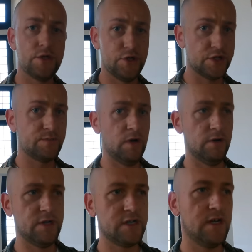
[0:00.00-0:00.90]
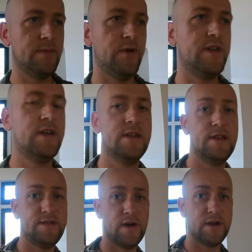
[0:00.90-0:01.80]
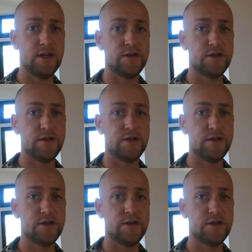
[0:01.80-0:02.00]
just Polish, but it's very